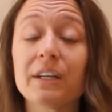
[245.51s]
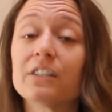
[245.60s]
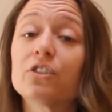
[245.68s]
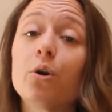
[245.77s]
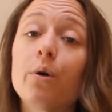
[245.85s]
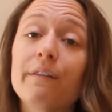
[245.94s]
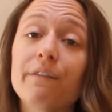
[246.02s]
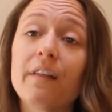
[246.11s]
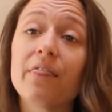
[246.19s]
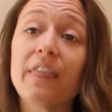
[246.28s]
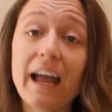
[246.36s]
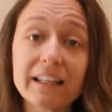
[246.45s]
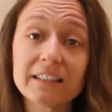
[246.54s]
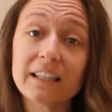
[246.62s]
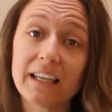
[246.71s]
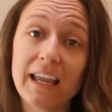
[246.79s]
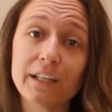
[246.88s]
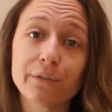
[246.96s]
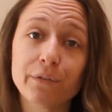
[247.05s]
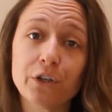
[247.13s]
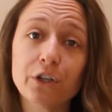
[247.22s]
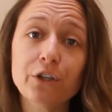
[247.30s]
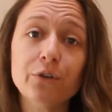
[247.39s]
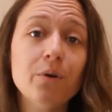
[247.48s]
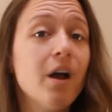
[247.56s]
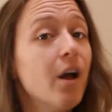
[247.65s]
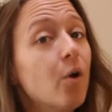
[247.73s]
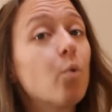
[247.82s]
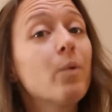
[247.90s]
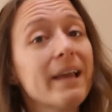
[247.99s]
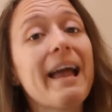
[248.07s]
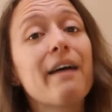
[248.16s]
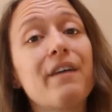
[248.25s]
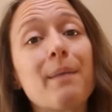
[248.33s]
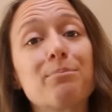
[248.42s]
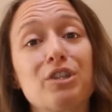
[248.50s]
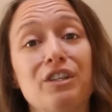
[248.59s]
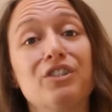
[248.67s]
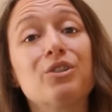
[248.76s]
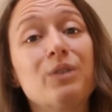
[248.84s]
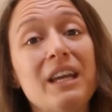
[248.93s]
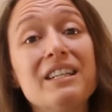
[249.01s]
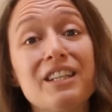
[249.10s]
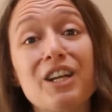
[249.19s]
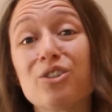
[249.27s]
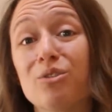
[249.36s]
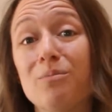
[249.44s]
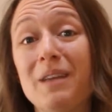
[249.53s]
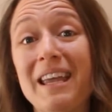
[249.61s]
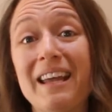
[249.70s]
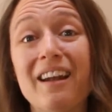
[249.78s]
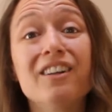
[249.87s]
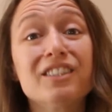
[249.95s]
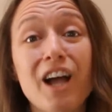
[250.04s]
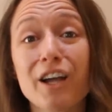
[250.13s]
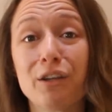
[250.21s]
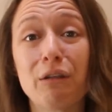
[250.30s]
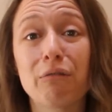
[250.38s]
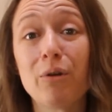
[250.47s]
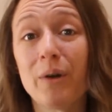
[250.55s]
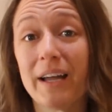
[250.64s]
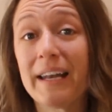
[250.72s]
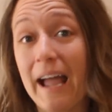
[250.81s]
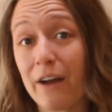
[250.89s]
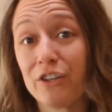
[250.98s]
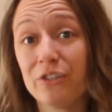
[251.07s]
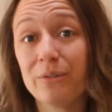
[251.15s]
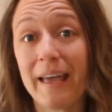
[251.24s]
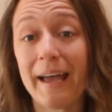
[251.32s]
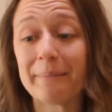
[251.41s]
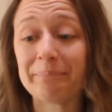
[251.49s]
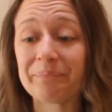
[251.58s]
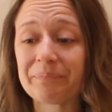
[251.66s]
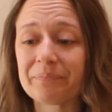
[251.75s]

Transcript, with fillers: And so if that's the case for you, we have options. So get in touch with me and I'll talk you through it on how to do that.